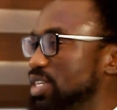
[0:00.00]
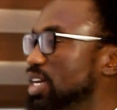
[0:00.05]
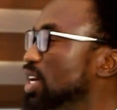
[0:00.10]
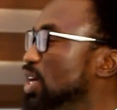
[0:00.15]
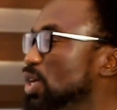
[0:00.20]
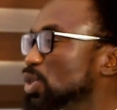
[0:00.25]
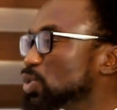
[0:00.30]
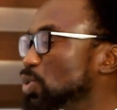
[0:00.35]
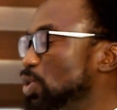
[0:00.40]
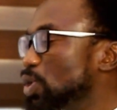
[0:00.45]

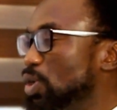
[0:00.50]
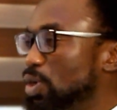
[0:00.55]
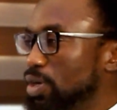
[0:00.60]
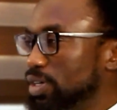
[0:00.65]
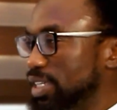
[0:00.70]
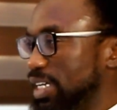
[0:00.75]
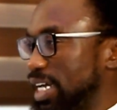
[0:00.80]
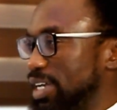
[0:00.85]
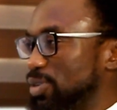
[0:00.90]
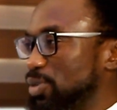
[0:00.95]
So God
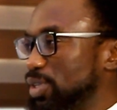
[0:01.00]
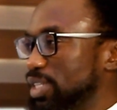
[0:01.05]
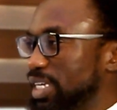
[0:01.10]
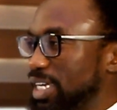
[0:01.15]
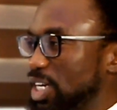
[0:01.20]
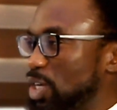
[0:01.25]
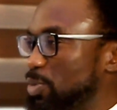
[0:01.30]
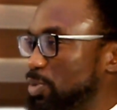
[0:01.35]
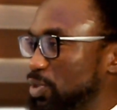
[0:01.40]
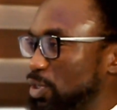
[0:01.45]
cannot
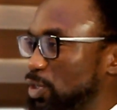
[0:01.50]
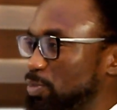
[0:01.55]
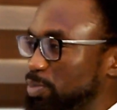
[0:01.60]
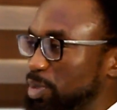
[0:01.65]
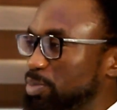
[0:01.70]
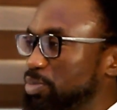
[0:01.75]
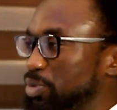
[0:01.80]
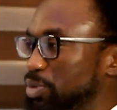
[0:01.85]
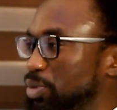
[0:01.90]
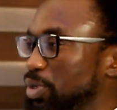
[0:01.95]
help such
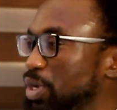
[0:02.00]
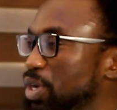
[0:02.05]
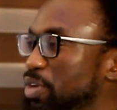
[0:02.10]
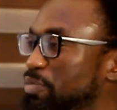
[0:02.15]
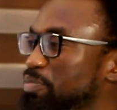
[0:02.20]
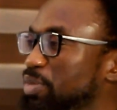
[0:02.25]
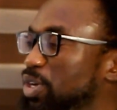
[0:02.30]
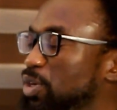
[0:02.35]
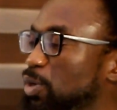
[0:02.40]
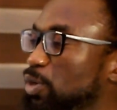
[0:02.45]
people
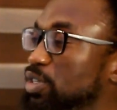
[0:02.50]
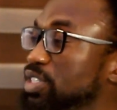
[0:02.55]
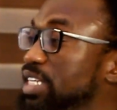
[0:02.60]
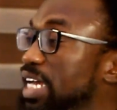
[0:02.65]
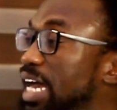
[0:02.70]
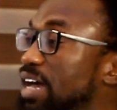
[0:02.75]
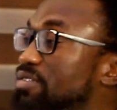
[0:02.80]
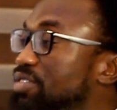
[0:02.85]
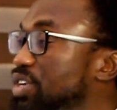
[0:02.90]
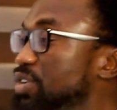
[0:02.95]
because they
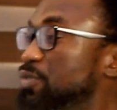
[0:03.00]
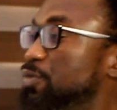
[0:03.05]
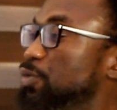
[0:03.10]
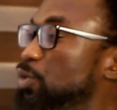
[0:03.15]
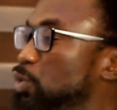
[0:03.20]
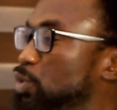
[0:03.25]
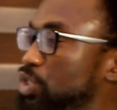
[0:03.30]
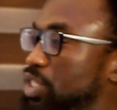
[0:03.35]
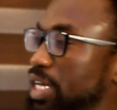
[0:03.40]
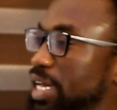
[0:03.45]
have
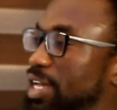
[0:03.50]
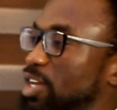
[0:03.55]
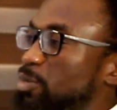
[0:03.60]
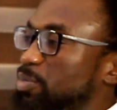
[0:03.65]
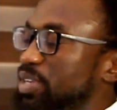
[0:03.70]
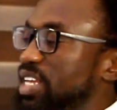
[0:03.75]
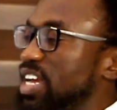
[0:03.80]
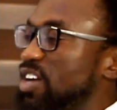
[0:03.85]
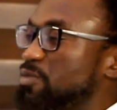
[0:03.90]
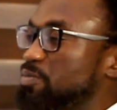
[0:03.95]
refused help. They
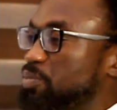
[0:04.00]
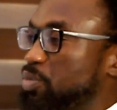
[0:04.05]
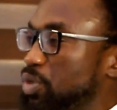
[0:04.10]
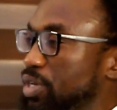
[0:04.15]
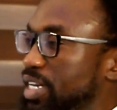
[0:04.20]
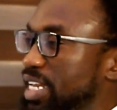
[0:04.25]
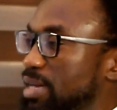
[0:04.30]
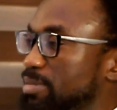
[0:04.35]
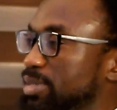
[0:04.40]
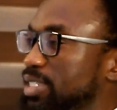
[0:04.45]
have put
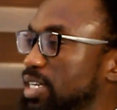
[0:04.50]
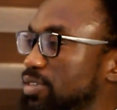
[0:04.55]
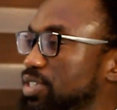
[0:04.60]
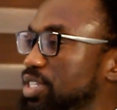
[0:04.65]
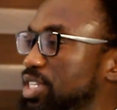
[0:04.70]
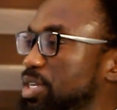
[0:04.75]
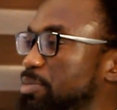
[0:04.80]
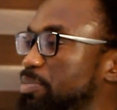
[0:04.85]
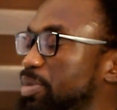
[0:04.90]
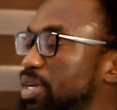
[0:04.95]
themselves in a
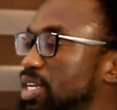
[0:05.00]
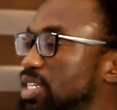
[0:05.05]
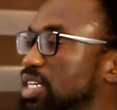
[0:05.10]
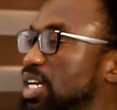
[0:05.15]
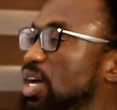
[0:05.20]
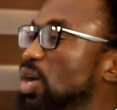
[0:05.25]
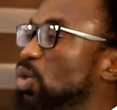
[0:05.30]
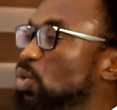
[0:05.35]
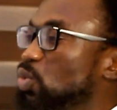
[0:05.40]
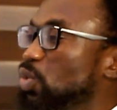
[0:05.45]
place
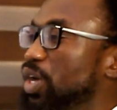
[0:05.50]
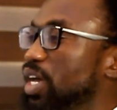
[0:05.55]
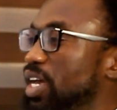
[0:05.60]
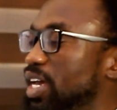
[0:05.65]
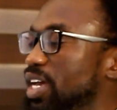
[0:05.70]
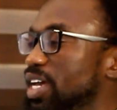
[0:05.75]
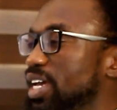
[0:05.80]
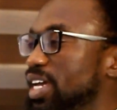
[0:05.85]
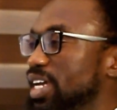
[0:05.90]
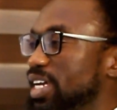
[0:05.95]
where
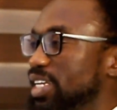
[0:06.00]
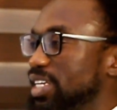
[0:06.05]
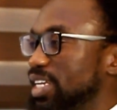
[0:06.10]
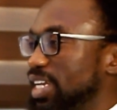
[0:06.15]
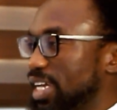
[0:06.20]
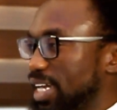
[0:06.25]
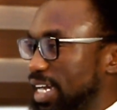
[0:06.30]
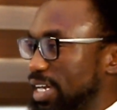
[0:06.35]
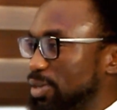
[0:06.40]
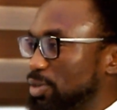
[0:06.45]
they
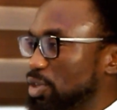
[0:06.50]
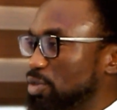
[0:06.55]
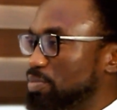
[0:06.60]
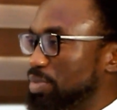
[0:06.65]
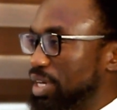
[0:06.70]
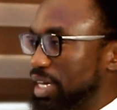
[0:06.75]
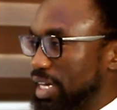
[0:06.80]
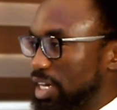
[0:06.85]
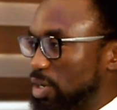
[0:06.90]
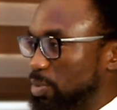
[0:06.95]
cannot be
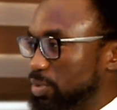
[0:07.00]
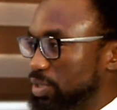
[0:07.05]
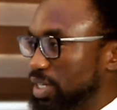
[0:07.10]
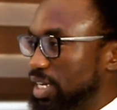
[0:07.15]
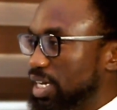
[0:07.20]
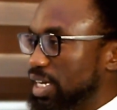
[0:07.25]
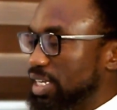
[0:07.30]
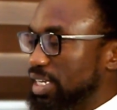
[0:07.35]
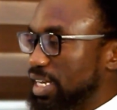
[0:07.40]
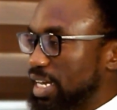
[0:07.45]
helped.
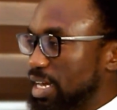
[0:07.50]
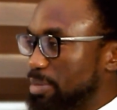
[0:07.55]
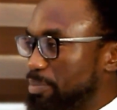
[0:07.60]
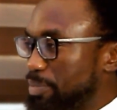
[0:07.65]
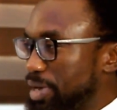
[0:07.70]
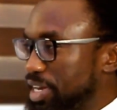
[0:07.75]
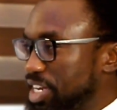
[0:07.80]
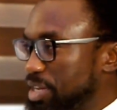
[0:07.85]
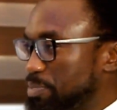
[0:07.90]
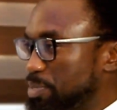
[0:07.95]
There are
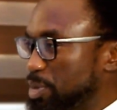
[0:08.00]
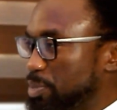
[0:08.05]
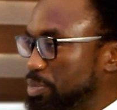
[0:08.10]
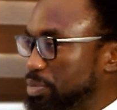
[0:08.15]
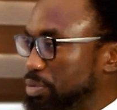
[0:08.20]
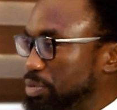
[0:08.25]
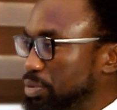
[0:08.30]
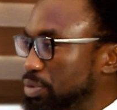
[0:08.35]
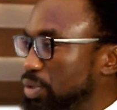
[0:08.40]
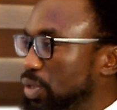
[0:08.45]
many
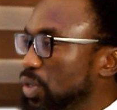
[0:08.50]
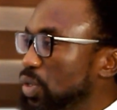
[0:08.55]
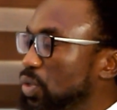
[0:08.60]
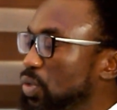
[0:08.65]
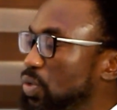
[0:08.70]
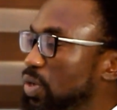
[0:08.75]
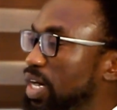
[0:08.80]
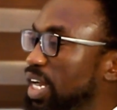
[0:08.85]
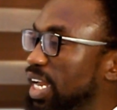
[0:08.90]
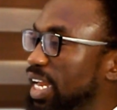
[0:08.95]
people who
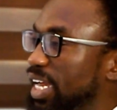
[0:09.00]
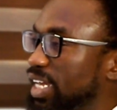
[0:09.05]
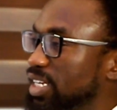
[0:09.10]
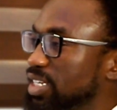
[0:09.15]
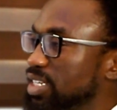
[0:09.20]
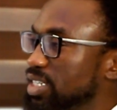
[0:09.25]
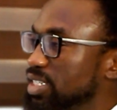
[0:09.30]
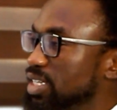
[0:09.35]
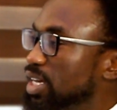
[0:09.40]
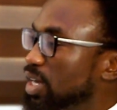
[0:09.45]
are like
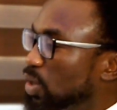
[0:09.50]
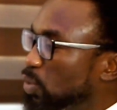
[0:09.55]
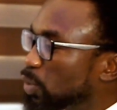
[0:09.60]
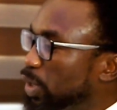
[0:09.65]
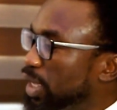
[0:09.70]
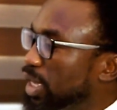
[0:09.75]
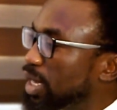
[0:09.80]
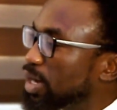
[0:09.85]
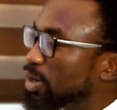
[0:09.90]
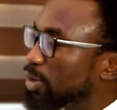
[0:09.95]
this. We
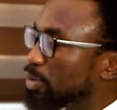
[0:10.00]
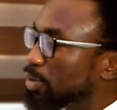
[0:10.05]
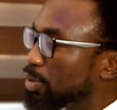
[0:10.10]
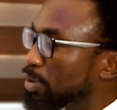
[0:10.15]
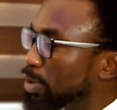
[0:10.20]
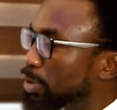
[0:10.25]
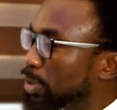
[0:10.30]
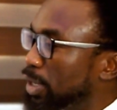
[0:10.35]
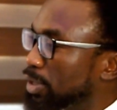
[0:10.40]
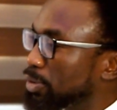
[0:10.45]
can go
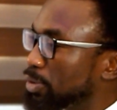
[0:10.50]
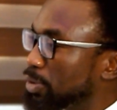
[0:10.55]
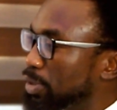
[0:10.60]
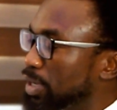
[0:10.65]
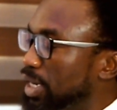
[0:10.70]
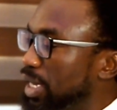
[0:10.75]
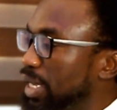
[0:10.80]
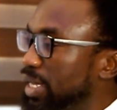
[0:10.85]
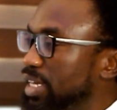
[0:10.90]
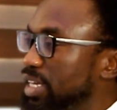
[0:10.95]
on
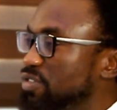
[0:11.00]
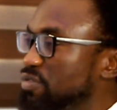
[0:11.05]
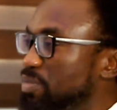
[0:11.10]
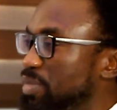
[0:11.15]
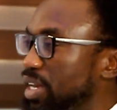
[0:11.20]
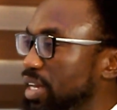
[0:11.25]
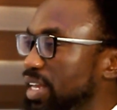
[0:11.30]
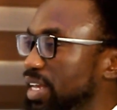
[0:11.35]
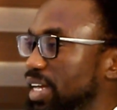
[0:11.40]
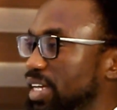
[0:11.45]
and give
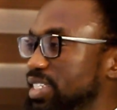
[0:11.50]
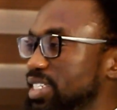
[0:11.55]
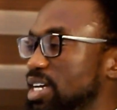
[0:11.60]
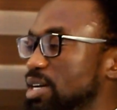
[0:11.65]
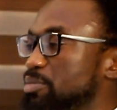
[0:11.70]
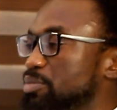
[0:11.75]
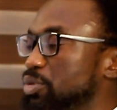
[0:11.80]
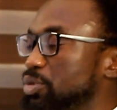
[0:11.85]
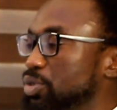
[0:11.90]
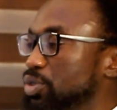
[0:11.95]
many
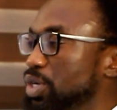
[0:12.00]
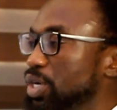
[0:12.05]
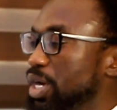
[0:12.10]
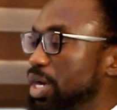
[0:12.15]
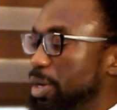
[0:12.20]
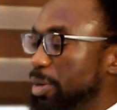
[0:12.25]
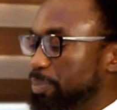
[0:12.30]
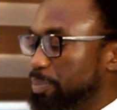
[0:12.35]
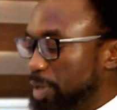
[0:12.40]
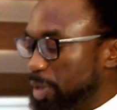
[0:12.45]
examples.
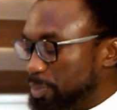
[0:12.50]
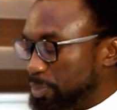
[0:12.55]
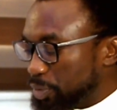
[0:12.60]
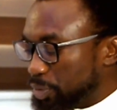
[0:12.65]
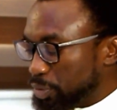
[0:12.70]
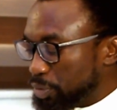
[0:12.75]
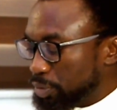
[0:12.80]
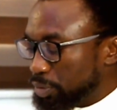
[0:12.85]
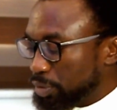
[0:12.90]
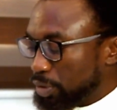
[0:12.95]

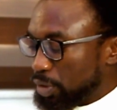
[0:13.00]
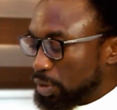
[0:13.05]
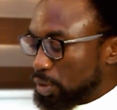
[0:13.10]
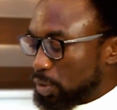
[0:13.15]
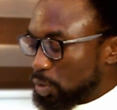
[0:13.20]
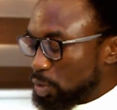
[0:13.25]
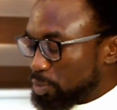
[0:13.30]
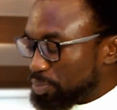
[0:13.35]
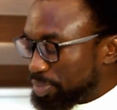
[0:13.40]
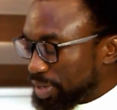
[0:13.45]
People who
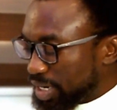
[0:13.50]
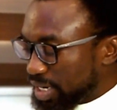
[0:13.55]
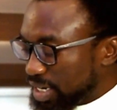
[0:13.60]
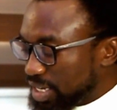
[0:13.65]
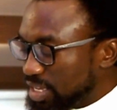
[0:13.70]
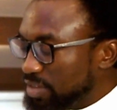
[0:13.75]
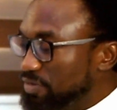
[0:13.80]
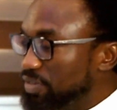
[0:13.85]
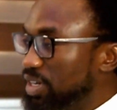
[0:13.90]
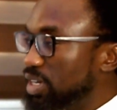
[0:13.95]

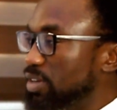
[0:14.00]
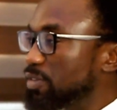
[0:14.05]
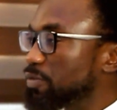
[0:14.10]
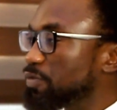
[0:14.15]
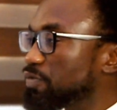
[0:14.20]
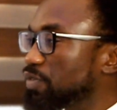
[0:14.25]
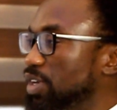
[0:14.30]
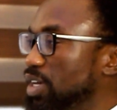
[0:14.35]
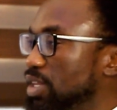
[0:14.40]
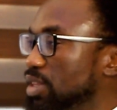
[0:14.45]
believe in
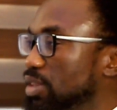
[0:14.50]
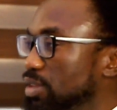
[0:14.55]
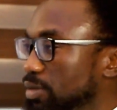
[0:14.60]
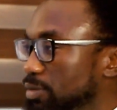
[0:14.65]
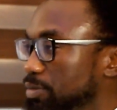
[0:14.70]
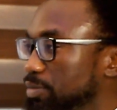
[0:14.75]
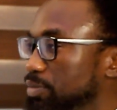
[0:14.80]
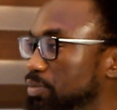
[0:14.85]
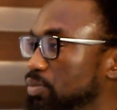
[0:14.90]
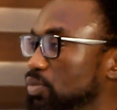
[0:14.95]
faith
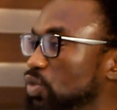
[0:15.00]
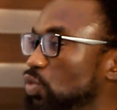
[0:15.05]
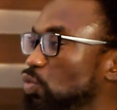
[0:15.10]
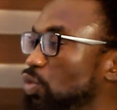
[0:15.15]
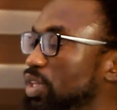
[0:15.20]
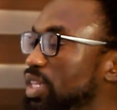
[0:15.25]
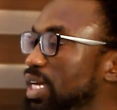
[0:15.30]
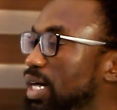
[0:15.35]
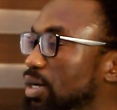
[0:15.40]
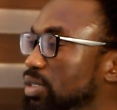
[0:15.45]

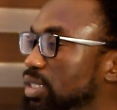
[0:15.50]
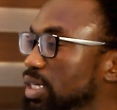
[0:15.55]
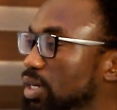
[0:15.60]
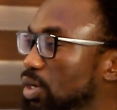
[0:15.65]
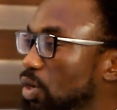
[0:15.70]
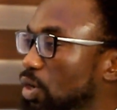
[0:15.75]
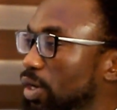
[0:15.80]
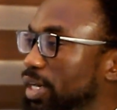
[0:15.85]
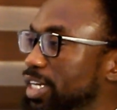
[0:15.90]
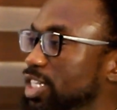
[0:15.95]
without a
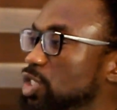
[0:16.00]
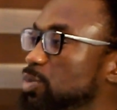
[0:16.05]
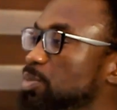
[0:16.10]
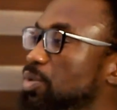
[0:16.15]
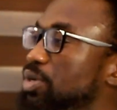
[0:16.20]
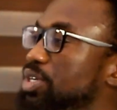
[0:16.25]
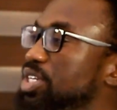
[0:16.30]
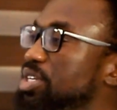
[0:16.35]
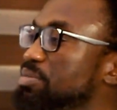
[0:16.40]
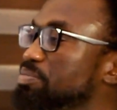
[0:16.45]

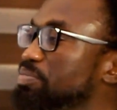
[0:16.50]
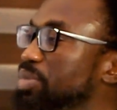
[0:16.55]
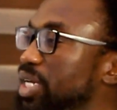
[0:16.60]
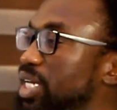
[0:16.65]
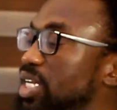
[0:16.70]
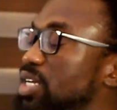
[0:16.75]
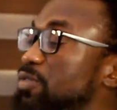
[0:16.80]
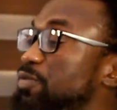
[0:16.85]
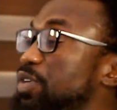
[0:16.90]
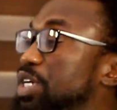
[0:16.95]
corresponding
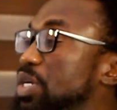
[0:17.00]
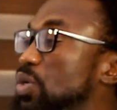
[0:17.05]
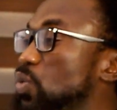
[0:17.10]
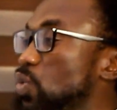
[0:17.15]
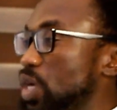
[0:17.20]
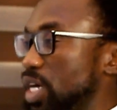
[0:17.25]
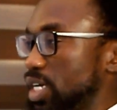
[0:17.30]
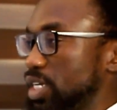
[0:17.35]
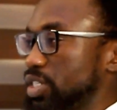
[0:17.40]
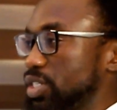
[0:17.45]
belief in
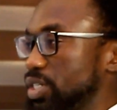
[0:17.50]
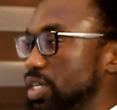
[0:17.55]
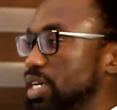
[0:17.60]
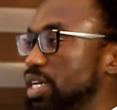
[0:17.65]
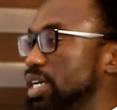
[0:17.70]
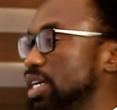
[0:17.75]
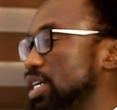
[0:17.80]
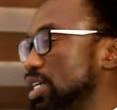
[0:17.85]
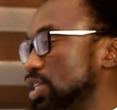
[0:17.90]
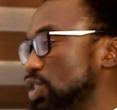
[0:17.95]
works.
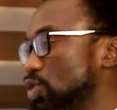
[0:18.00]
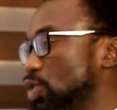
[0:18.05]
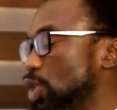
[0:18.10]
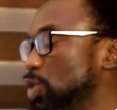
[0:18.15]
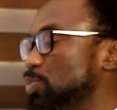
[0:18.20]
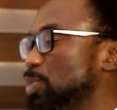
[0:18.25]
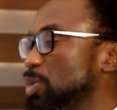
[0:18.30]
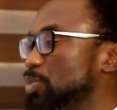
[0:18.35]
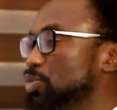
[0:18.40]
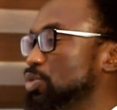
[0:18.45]
Such
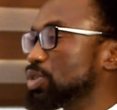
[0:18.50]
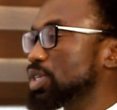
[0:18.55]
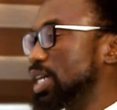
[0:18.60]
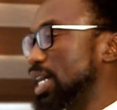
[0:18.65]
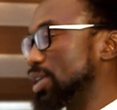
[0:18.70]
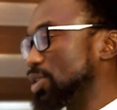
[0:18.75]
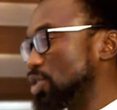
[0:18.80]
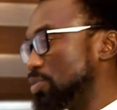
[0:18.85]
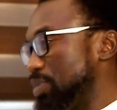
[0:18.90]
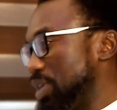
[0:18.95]
people
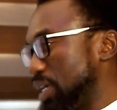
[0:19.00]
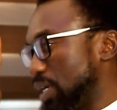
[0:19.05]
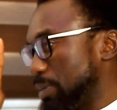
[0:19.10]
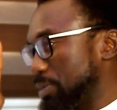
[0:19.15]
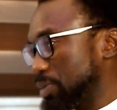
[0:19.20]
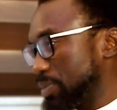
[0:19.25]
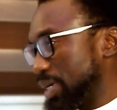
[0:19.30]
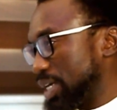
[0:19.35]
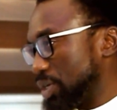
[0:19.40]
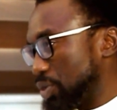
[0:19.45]
cannot be helped
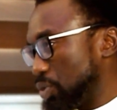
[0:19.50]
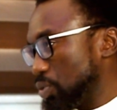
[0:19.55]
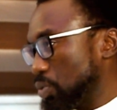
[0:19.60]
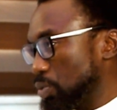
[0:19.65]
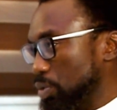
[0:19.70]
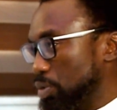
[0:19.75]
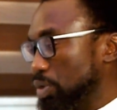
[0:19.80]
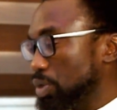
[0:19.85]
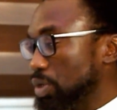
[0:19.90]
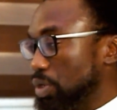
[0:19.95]
by you
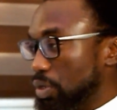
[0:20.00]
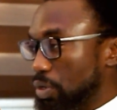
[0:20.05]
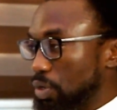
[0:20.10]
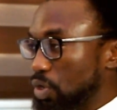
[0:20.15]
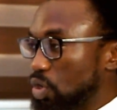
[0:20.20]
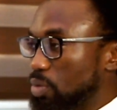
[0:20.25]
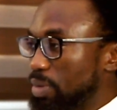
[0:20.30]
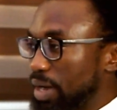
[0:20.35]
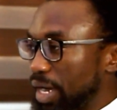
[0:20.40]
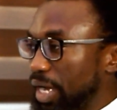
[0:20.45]
or
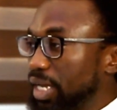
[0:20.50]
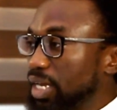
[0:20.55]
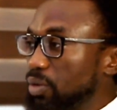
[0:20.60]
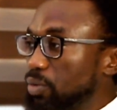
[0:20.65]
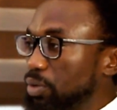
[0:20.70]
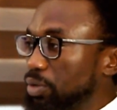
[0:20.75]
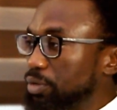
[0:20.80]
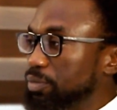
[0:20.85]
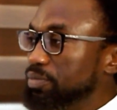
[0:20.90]
by anyone.